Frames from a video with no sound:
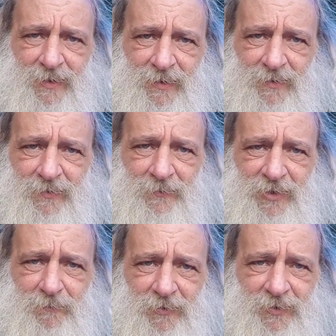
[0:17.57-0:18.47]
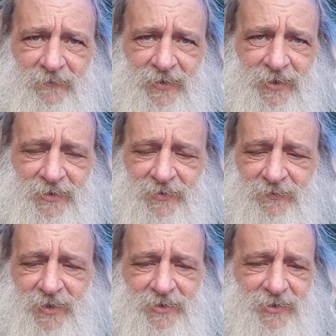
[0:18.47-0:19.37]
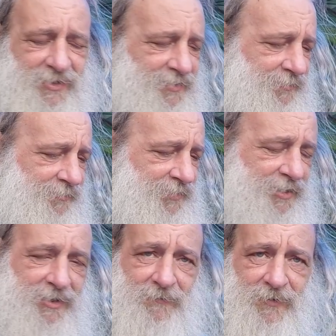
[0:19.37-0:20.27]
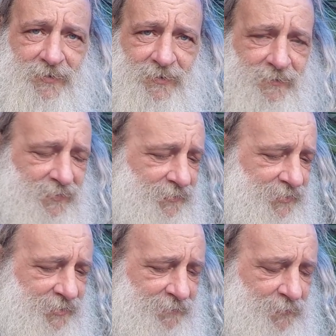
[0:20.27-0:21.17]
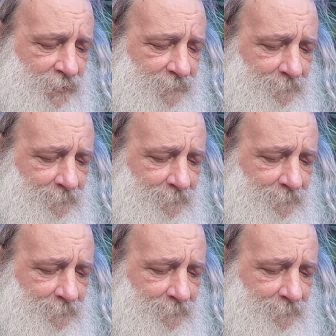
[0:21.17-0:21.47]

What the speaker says: Yeah, Home Depot never has the right size little tiny ring terminals anymore.